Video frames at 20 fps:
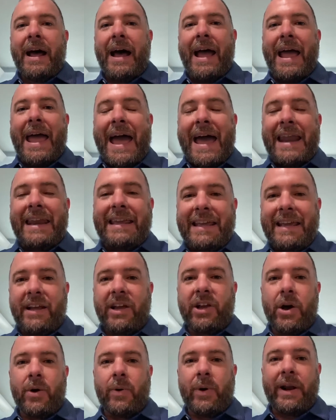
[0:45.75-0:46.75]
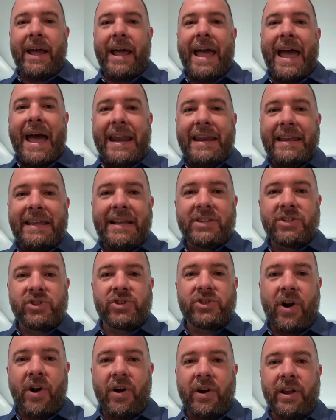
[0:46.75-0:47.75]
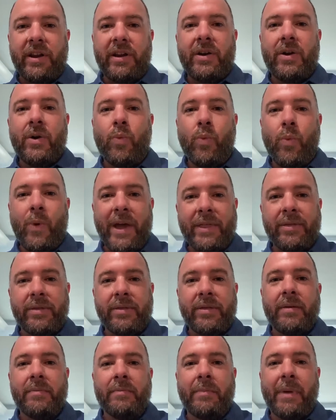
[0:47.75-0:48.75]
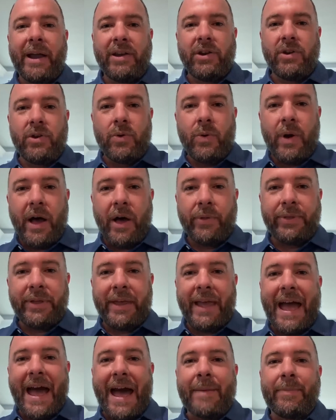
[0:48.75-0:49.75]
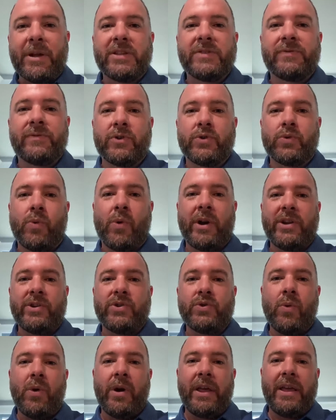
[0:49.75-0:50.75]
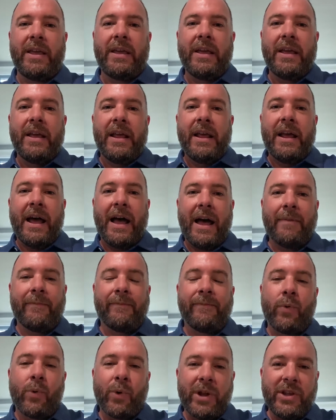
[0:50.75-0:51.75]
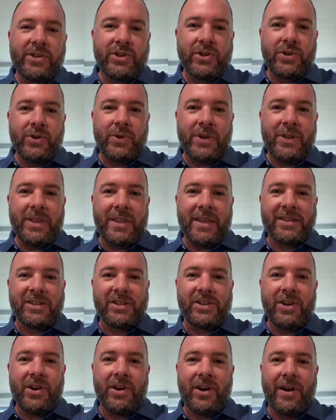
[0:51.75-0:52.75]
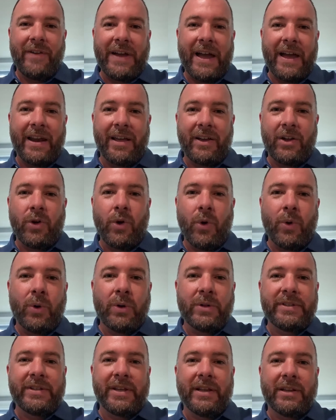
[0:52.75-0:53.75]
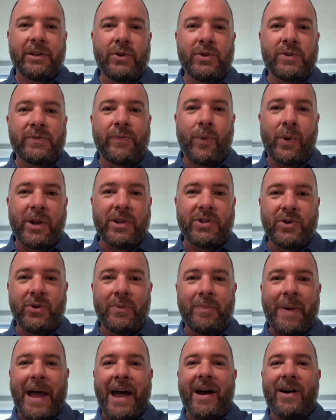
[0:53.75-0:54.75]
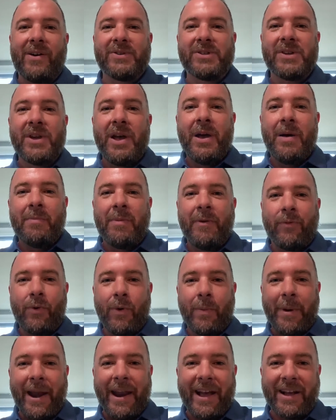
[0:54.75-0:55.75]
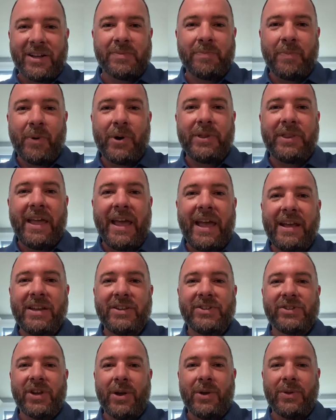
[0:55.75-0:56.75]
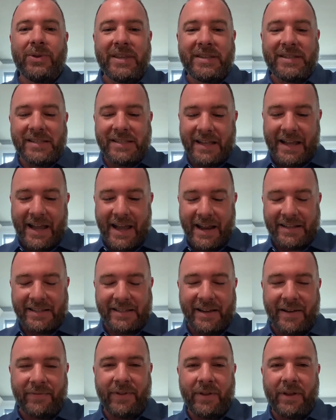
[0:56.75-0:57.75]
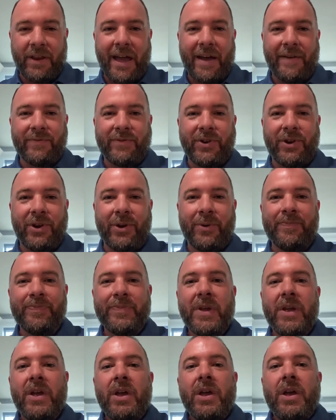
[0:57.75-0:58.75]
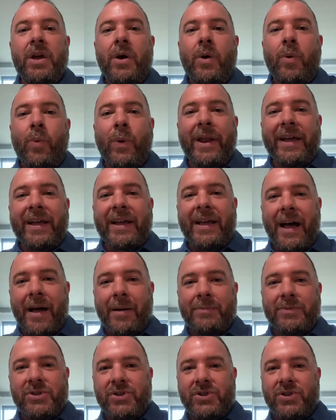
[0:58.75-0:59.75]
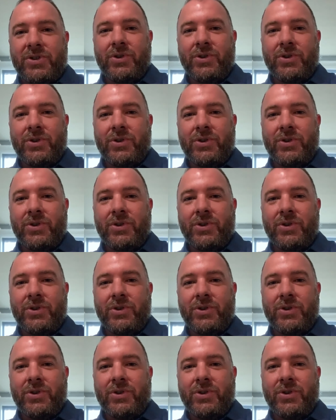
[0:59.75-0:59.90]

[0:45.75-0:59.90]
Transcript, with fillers: I had to get going. I had to get started with my new healthy habits for 2020. I'm 42 this year. I've got a goal to lose 42 pounds before my next birthday. So this is the kind of stuff that I have to do. When it comes